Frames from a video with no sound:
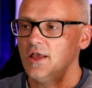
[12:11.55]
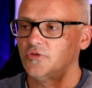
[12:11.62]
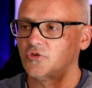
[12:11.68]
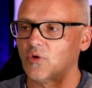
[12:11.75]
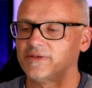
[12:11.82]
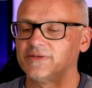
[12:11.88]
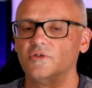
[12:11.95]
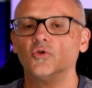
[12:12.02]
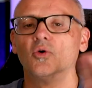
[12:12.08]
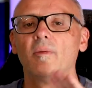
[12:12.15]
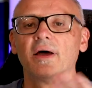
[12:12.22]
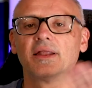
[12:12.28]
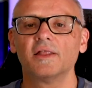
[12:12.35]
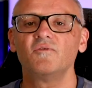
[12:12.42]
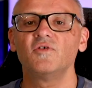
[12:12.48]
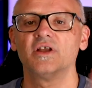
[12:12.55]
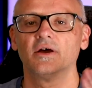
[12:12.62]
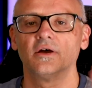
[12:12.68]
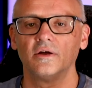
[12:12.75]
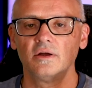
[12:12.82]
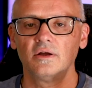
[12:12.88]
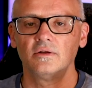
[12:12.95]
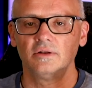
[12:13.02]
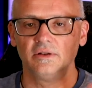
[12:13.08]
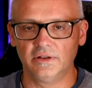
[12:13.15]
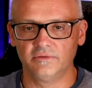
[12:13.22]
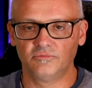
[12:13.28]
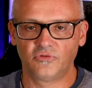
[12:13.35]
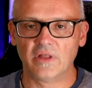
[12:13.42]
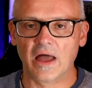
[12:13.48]
So I said to him,
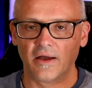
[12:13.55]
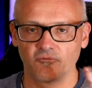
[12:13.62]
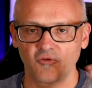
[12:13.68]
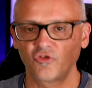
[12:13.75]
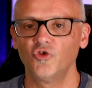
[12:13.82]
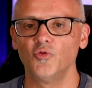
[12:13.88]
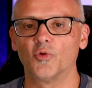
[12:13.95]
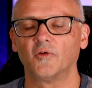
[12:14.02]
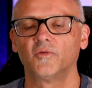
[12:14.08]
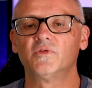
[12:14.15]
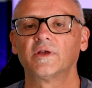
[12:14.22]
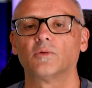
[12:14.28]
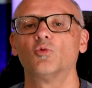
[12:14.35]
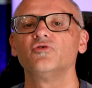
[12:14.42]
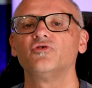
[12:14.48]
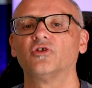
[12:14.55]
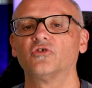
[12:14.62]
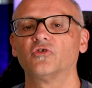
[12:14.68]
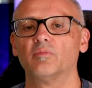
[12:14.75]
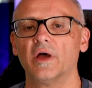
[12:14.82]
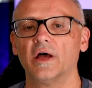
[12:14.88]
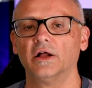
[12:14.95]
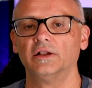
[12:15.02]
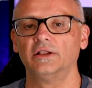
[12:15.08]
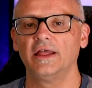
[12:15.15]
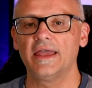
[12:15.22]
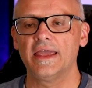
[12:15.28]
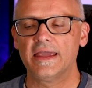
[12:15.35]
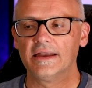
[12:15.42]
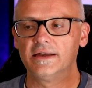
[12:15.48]
I've got two perfumes I want you to smell.
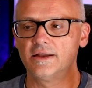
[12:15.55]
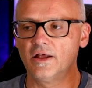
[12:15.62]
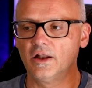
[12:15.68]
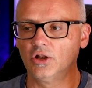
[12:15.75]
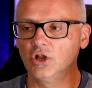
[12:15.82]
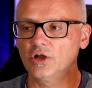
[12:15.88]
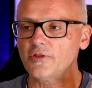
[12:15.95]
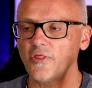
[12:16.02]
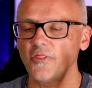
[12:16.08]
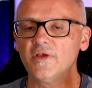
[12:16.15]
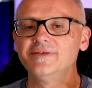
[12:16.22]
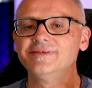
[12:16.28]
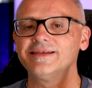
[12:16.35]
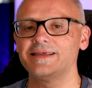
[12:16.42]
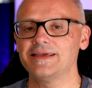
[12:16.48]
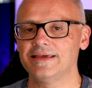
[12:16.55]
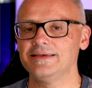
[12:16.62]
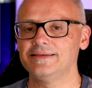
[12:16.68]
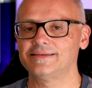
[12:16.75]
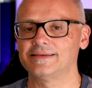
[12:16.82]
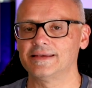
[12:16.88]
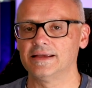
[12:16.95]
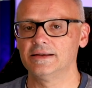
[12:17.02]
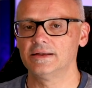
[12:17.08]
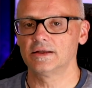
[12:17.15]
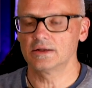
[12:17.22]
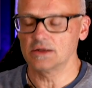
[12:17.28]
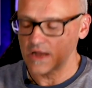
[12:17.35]
And a lot of the things that he said,